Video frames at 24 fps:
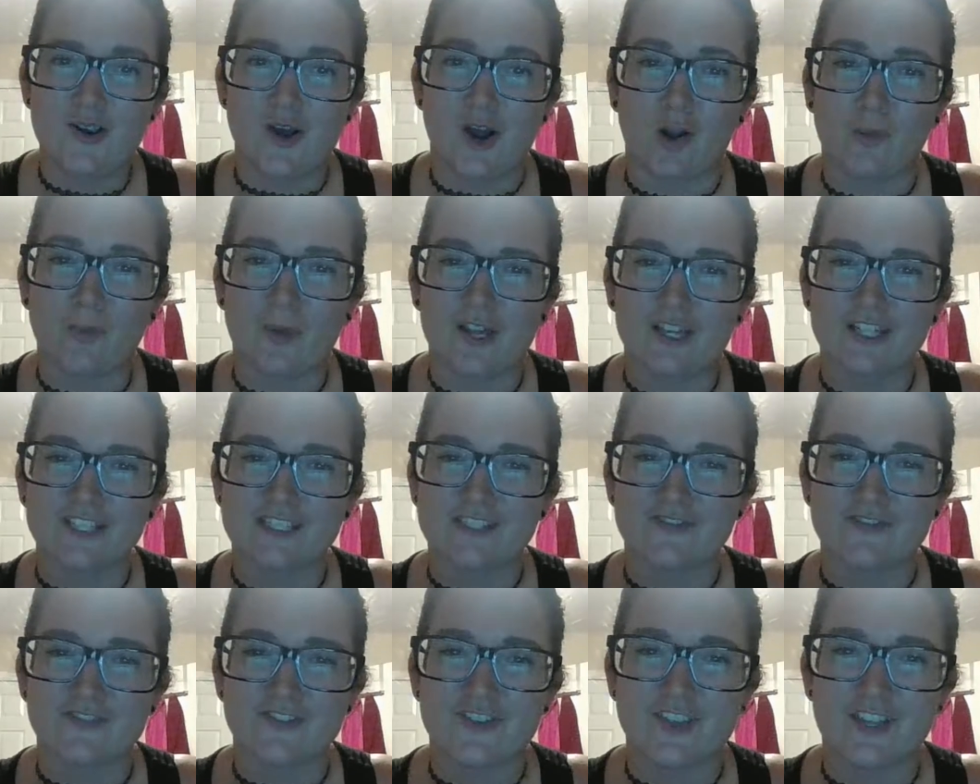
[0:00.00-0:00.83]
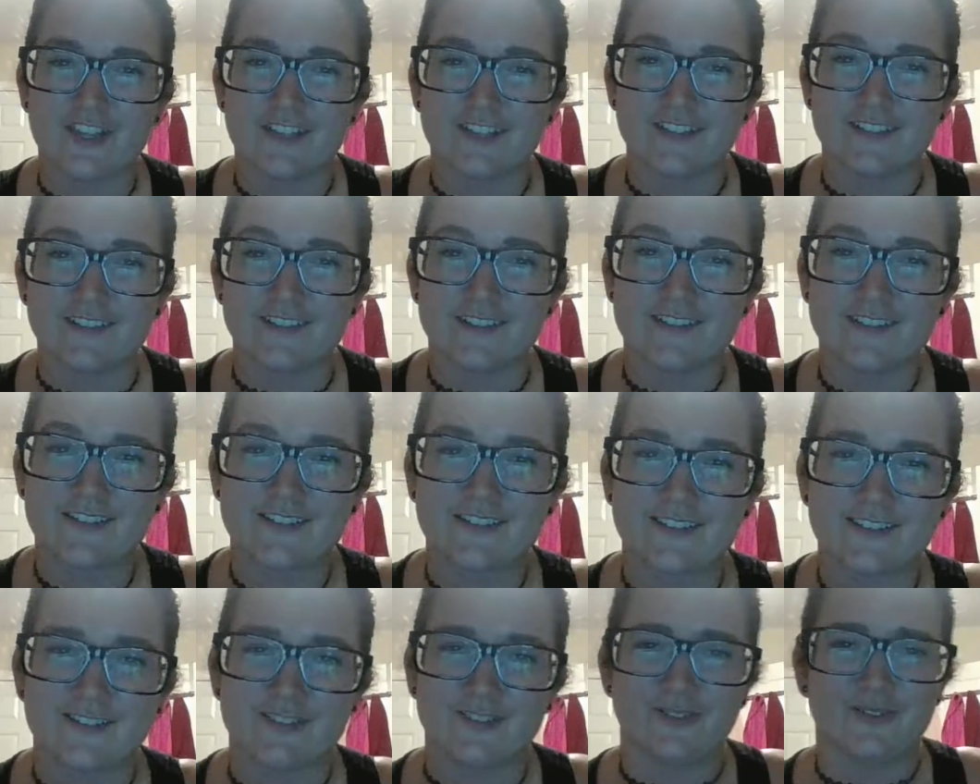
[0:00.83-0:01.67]
on my list of
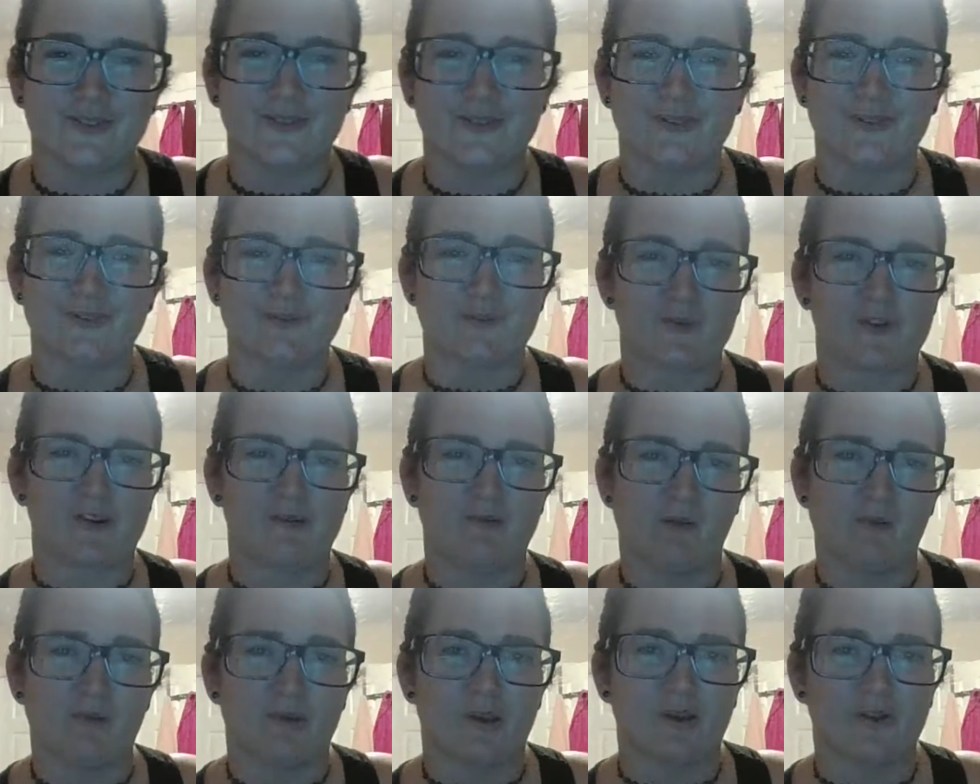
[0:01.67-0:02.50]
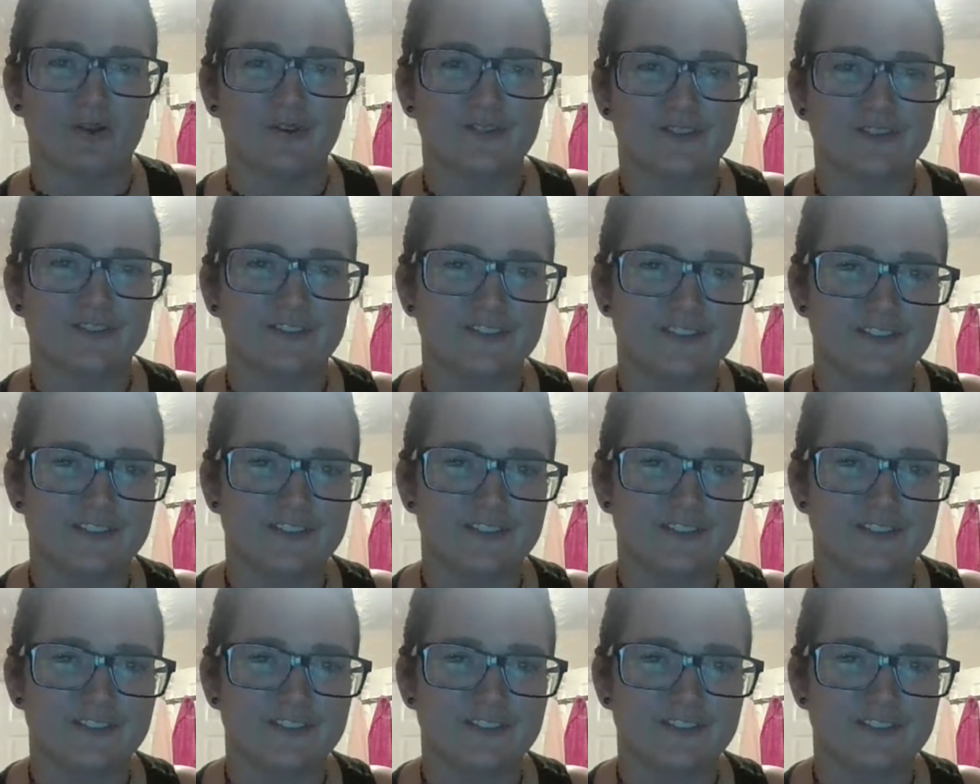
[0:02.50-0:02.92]
things to dream about.